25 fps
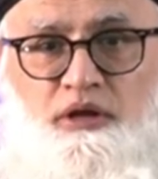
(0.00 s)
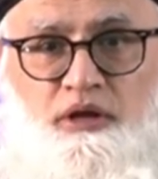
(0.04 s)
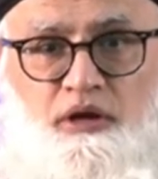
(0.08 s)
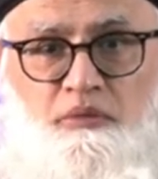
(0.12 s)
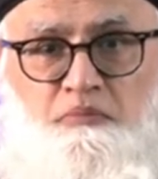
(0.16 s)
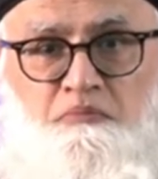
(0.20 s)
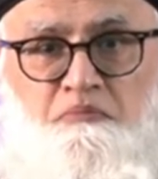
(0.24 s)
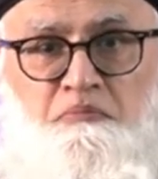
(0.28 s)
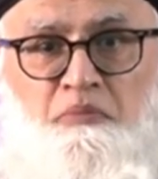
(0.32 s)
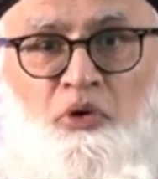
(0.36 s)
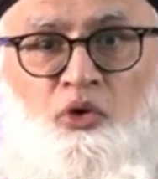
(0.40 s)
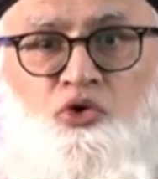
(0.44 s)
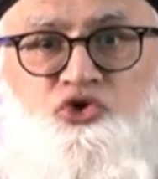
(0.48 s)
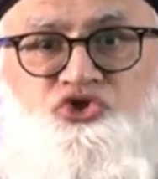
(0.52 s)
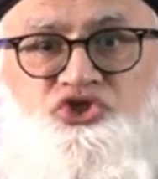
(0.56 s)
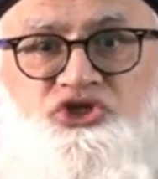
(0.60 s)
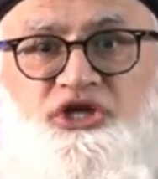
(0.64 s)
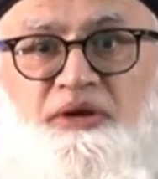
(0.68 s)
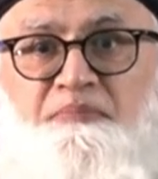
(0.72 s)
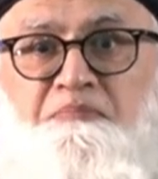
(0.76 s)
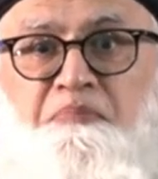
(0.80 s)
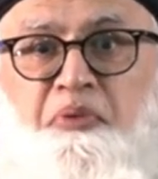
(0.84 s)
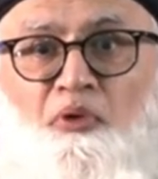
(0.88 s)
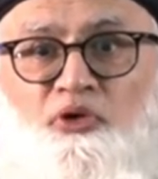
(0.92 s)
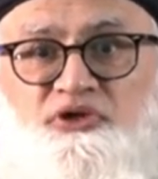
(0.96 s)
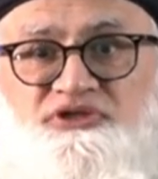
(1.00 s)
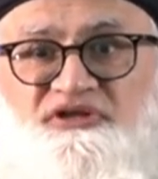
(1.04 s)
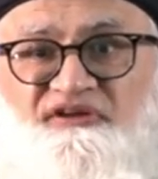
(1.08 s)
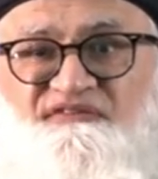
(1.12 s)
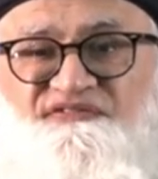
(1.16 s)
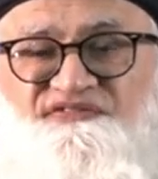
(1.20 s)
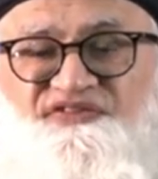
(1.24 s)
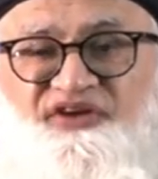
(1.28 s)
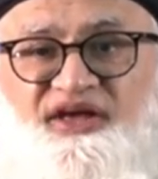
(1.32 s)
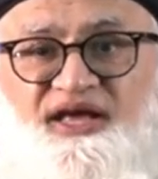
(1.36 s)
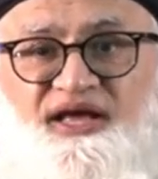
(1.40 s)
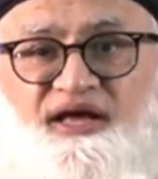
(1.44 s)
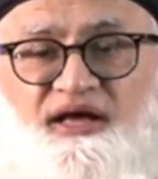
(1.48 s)
most important
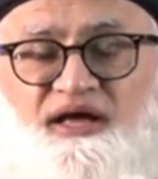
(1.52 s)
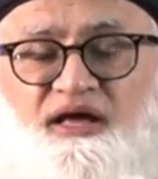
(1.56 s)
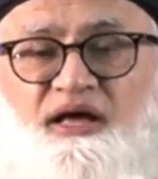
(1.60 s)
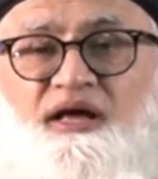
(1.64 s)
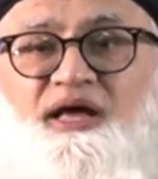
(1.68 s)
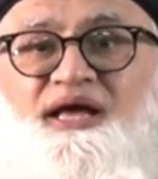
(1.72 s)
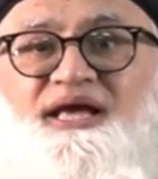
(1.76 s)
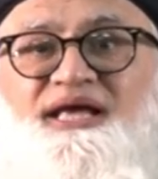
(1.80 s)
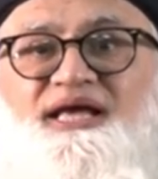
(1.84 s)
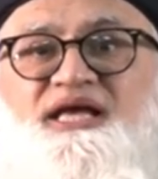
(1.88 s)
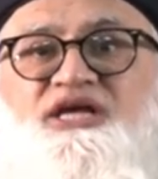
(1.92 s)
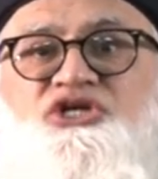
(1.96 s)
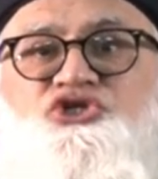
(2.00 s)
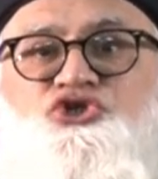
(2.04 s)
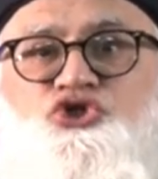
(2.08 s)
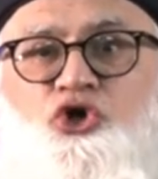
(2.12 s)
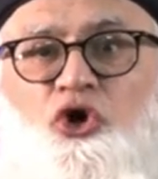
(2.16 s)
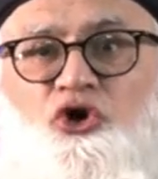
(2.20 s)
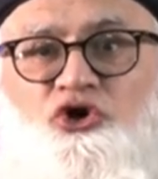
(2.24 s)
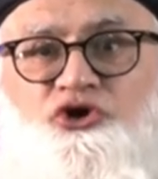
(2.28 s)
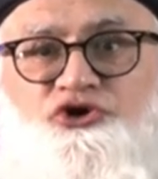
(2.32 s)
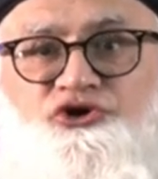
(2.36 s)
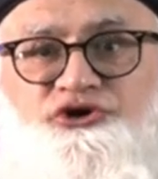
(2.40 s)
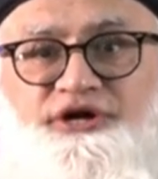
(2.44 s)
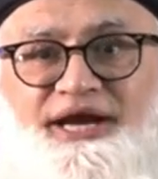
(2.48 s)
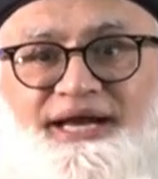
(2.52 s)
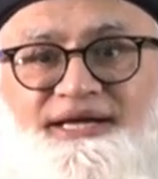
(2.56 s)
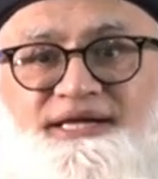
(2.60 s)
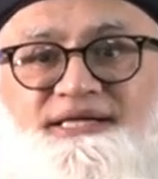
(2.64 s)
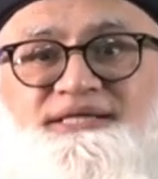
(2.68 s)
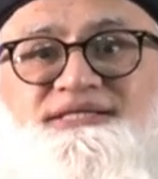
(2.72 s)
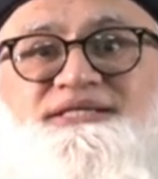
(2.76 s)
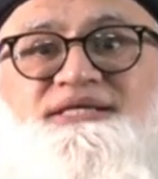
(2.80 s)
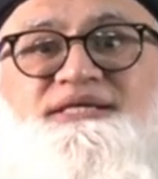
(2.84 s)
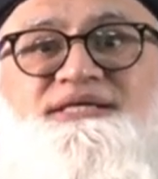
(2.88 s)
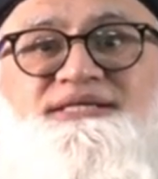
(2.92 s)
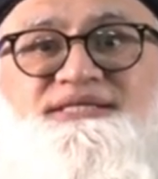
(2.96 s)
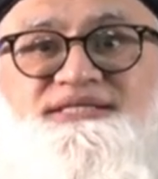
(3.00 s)
figure is your
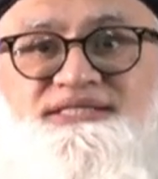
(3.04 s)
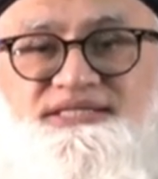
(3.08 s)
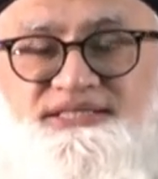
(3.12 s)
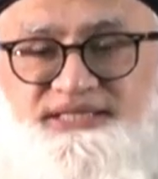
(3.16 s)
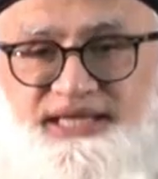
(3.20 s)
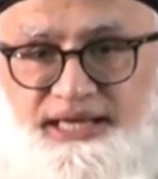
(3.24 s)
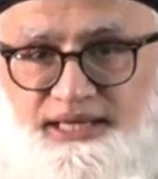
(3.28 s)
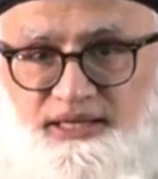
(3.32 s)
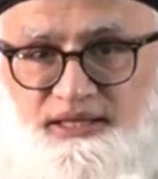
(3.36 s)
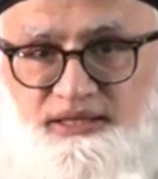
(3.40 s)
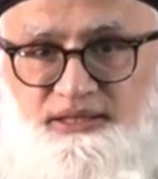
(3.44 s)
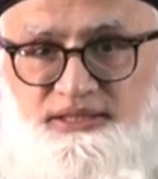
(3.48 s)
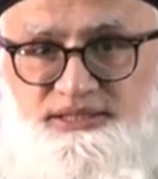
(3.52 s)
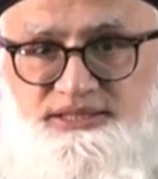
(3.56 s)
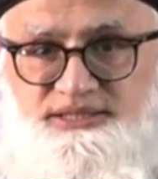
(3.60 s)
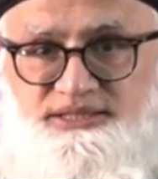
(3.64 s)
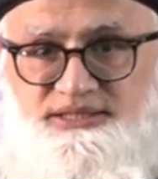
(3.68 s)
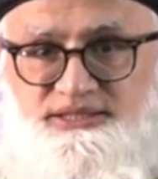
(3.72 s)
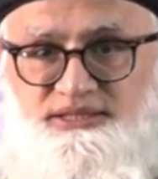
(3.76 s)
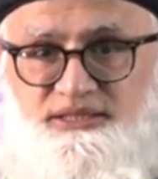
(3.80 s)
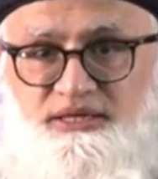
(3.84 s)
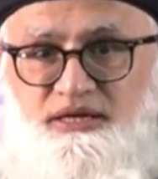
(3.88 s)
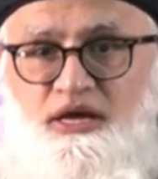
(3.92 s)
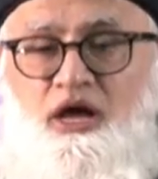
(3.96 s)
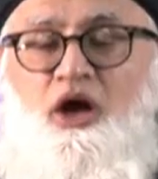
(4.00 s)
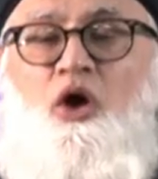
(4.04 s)
credit sales.